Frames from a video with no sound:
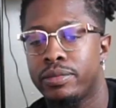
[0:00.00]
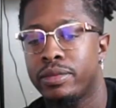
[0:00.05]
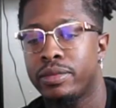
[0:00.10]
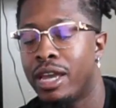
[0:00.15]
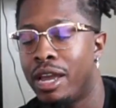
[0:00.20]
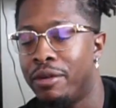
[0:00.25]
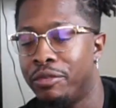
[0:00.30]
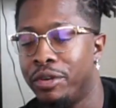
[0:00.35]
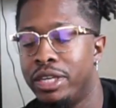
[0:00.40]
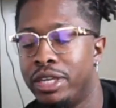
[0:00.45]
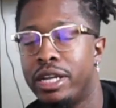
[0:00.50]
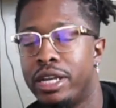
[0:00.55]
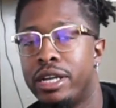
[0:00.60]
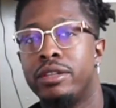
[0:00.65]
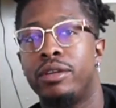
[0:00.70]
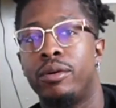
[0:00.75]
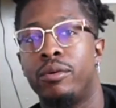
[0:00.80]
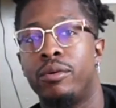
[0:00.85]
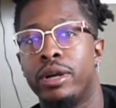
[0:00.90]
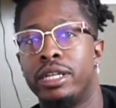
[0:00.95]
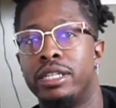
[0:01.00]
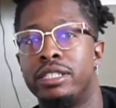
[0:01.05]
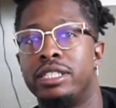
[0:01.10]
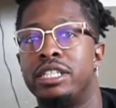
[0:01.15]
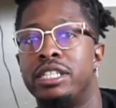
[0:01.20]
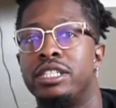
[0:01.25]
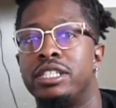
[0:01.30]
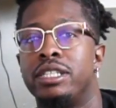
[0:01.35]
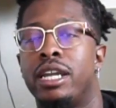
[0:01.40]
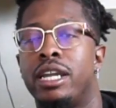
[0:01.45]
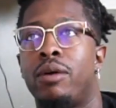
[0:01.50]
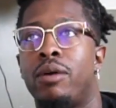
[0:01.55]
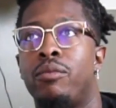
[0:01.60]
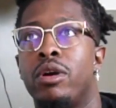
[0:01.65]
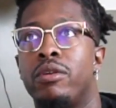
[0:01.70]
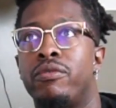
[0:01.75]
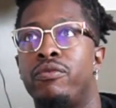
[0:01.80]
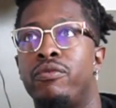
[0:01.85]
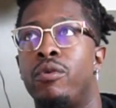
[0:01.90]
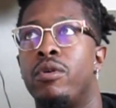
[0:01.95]
Every year, the organization that I
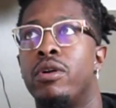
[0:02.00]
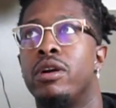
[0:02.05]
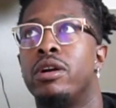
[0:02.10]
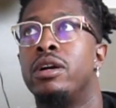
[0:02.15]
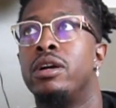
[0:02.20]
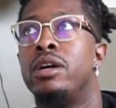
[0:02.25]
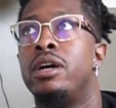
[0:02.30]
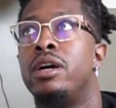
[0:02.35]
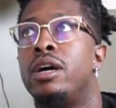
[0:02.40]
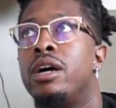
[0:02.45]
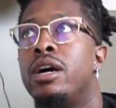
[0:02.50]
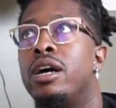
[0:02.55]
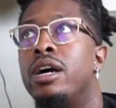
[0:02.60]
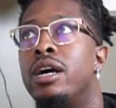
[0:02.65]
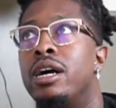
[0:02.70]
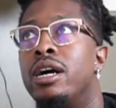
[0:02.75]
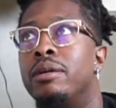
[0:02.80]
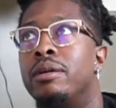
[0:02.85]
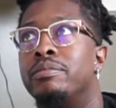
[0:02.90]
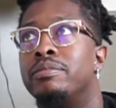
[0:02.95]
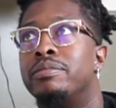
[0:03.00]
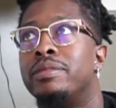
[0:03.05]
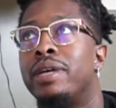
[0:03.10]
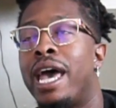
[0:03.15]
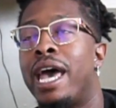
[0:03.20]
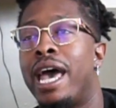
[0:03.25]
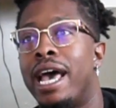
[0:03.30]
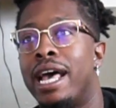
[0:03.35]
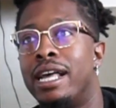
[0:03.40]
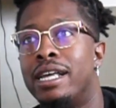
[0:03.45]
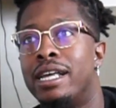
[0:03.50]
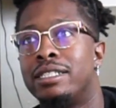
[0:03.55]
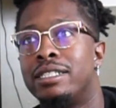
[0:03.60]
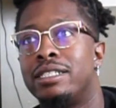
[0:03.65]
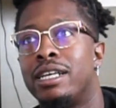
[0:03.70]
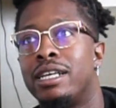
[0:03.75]
work for um, has